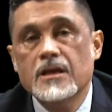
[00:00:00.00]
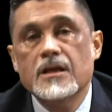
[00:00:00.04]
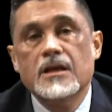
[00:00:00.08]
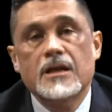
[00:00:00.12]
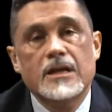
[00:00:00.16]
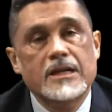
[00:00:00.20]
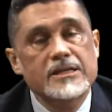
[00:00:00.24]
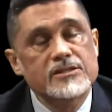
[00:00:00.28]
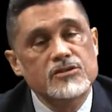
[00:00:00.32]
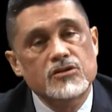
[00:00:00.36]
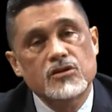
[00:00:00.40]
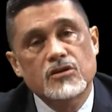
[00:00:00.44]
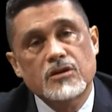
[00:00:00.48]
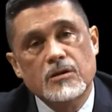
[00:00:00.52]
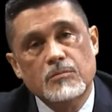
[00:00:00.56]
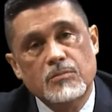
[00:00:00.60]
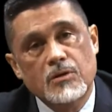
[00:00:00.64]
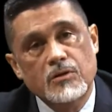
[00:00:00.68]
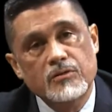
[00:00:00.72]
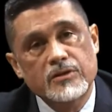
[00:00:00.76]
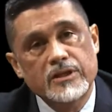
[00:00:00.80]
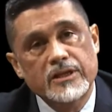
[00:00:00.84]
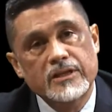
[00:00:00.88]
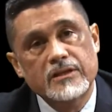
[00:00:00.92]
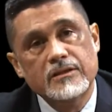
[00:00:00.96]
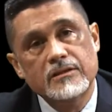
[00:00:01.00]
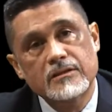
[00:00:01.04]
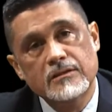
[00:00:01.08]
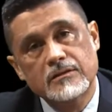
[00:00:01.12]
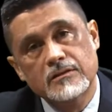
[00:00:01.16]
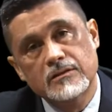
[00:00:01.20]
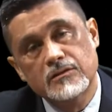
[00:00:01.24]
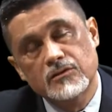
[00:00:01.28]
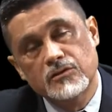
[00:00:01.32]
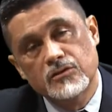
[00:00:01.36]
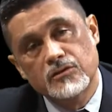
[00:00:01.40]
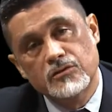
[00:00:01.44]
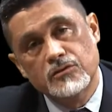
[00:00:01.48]
Let's talk about
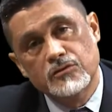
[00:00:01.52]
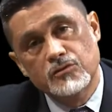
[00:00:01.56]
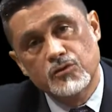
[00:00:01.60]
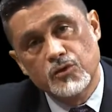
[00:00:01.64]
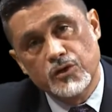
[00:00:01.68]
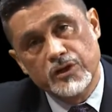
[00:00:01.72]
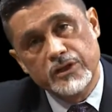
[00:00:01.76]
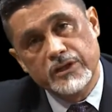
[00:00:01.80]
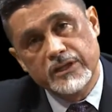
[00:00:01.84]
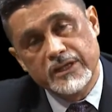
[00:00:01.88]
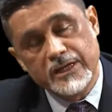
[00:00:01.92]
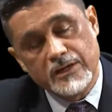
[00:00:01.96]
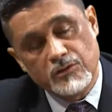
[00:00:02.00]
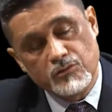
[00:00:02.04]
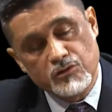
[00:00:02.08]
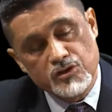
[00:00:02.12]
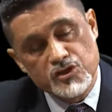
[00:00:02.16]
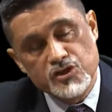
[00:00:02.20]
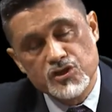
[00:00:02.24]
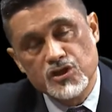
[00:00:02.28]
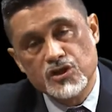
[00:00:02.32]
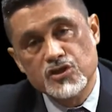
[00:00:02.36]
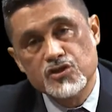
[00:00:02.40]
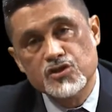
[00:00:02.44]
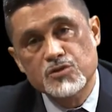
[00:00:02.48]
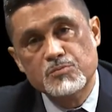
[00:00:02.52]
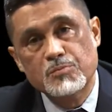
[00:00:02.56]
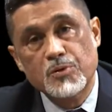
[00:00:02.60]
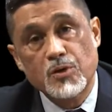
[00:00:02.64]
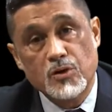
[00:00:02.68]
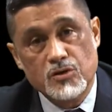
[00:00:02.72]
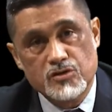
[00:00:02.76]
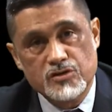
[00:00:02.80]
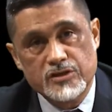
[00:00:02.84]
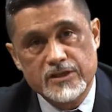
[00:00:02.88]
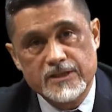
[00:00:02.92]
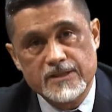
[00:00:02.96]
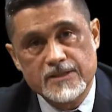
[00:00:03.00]
during the research
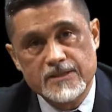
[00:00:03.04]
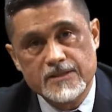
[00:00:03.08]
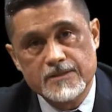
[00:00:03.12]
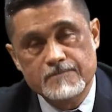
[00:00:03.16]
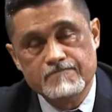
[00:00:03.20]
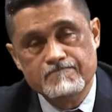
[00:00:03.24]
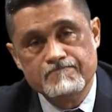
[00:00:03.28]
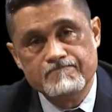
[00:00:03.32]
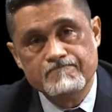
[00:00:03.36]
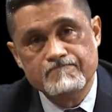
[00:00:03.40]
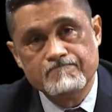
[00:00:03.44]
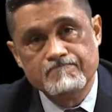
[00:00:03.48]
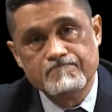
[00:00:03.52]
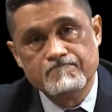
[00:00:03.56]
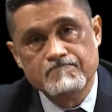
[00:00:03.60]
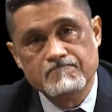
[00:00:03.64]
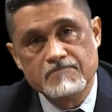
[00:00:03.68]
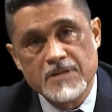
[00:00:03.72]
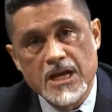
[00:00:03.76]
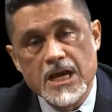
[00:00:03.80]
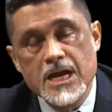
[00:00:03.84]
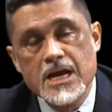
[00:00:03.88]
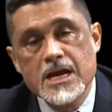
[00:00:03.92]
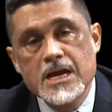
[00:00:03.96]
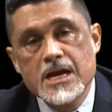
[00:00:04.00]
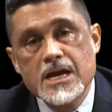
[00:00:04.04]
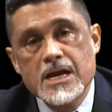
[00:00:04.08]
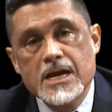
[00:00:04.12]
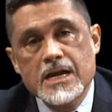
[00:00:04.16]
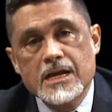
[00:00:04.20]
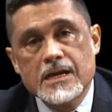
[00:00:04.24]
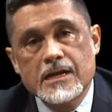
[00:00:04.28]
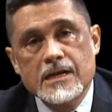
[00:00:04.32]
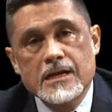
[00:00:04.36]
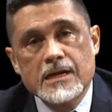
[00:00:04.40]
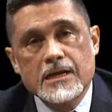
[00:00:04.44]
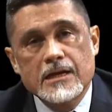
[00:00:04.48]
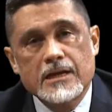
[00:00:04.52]
process.
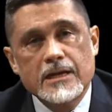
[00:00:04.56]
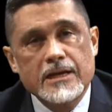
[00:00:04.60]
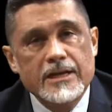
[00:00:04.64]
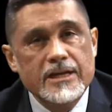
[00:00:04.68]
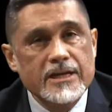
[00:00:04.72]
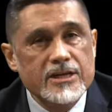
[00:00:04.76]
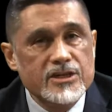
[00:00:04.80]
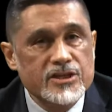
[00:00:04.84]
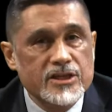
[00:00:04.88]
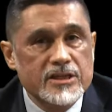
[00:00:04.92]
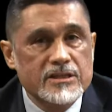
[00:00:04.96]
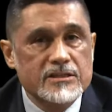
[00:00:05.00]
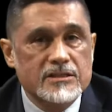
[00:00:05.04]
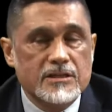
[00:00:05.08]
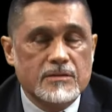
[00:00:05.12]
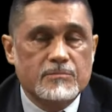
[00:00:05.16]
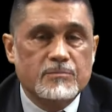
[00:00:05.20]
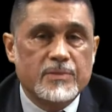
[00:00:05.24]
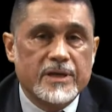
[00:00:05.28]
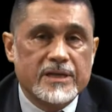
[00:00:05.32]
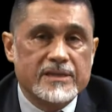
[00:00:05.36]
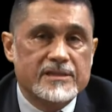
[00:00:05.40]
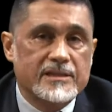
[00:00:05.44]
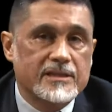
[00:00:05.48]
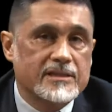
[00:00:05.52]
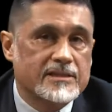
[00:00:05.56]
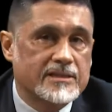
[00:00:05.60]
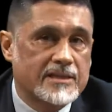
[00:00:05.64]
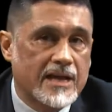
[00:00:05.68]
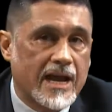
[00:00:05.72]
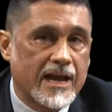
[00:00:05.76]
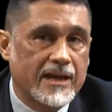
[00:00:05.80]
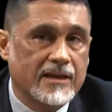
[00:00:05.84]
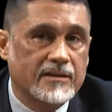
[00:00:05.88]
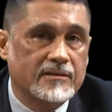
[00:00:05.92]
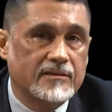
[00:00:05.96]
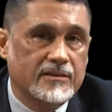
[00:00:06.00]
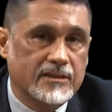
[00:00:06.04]
Clinicians and basic
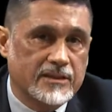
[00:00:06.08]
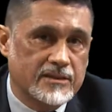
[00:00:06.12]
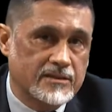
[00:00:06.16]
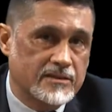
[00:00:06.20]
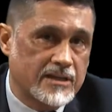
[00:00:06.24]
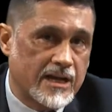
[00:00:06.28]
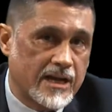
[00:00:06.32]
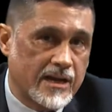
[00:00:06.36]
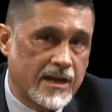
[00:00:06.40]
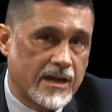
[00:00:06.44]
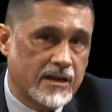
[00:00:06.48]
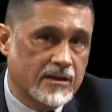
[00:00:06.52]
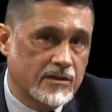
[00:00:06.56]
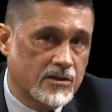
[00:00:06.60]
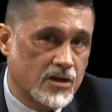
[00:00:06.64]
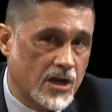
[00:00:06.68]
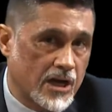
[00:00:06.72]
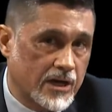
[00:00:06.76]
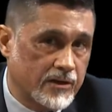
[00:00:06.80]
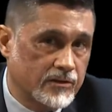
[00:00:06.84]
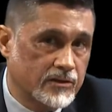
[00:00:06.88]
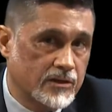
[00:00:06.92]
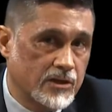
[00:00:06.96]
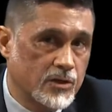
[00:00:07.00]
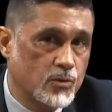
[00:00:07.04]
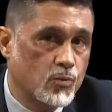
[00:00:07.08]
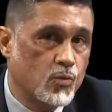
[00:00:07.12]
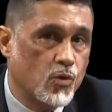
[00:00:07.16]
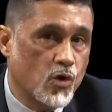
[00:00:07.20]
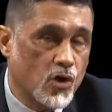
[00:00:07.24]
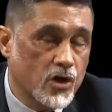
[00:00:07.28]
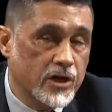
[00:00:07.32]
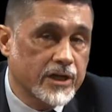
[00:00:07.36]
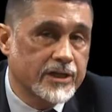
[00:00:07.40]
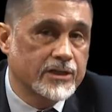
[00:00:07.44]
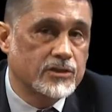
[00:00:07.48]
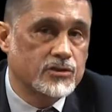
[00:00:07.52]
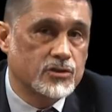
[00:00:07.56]
scientists that are currently
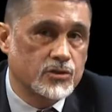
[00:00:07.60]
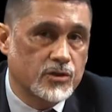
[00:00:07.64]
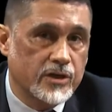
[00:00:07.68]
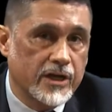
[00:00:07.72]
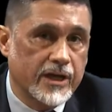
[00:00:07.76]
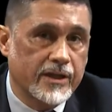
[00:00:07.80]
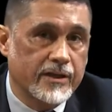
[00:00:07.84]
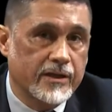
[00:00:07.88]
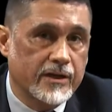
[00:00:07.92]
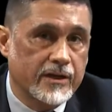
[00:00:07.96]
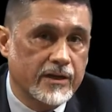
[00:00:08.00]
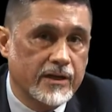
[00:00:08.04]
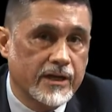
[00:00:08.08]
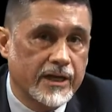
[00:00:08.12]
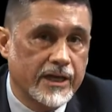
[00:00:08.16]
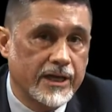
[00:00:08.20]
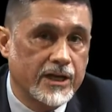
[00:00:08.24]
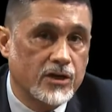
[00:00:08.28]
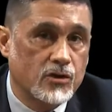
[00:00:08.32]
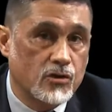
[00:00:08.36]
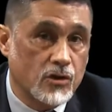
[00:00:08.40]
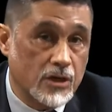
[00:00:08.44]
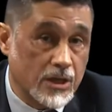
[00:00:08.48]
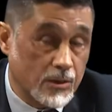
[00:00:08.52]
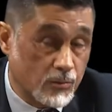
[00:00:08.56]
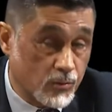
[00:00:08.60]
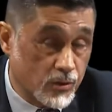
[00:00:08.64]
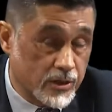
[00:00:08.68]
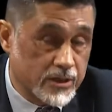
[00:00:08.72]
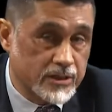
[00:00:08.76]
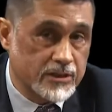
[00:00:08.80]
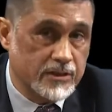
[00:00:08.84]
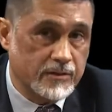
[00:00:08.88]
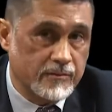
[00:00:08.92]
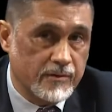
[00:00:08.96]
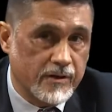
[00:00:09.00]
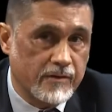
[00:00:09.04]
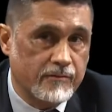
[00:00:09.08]
working together in
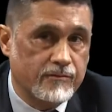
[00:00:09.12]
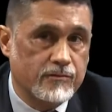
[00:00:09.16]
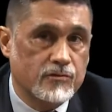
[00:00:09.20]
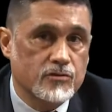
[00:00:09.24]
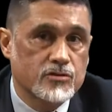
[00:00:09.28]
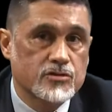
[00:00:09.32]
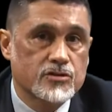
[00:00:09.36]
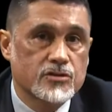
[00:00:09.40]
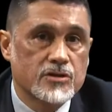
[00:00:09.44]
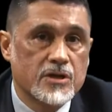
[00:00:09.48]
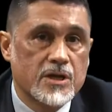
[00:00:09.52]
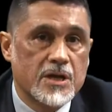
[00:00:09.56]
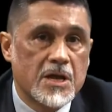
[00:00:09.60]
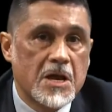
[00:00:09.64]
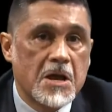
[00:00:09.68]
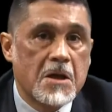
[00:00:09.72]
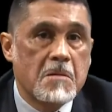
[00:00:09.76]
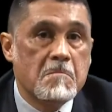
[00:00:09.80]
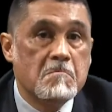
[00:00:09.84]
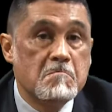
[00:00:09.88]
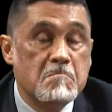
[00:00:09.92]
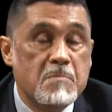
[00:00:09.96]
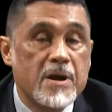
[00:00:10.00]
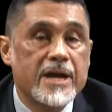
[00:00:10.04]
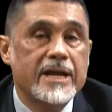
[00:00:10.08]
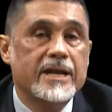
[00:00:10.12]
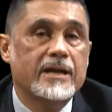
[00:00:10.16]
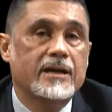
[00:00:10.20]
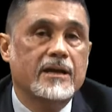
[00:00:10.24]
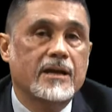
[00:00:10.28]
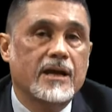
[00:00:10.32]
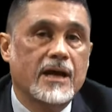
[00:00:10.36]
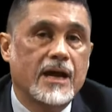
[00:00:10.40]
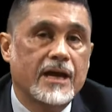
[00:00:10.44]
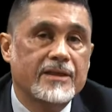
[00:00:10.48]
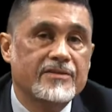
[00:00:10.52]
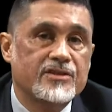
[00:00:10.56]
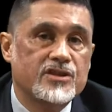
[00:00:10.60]
collaborative efforts better
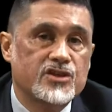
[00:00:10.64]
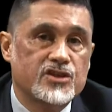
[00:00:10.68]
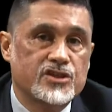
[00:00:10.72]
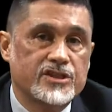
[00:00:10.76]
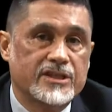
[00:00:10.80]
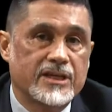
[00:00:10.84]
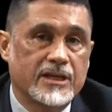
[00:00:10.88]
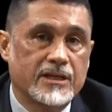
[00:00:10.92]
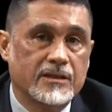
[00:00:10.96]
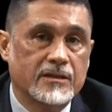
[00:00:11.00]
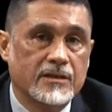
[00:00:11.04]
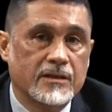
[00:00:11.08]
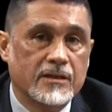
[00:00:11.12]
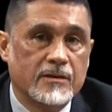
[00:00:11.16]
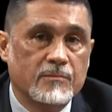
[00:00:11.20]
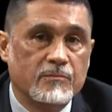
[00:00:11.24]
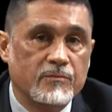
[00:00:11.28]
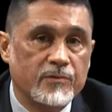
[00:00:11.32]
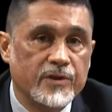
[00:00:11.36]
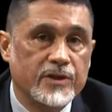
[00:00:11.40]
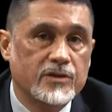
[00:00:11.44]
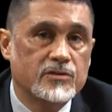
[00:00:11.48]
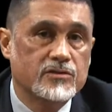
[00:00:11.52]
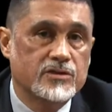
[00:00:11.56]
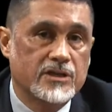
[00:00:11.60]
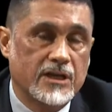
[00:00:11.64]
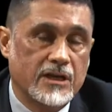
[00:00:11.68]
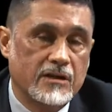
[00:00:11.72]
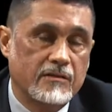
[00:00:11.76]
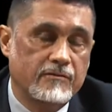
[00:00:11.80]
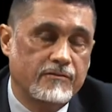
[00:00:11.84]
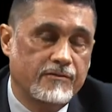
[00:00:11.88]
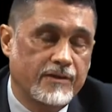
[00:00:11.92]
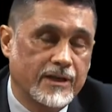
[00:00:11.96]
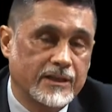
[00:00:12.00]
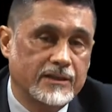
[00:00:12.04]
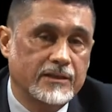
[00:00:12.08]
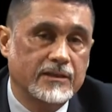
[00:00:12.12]
understand venous and
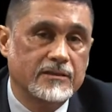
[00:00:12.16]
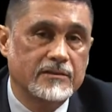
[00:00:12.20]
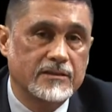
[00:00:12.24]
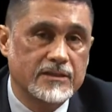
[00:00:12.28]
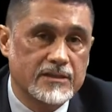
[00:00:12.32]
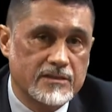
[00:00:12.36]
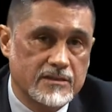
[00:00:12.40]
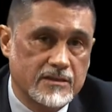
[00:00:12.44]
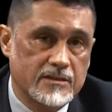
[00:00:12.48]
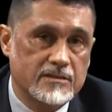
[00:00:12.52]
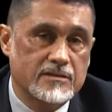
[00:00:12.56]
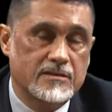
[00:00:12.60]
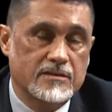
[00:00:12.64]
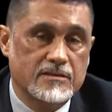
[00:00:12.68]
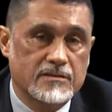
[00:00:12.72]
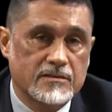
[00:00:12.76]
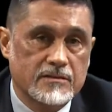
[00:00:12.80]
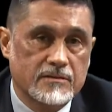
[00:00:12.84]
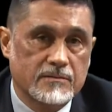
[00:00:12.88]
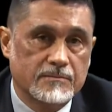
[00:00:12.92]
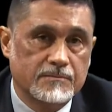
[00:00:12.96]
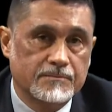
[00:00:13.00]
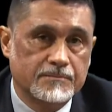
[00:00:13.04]
lymphatic diseases.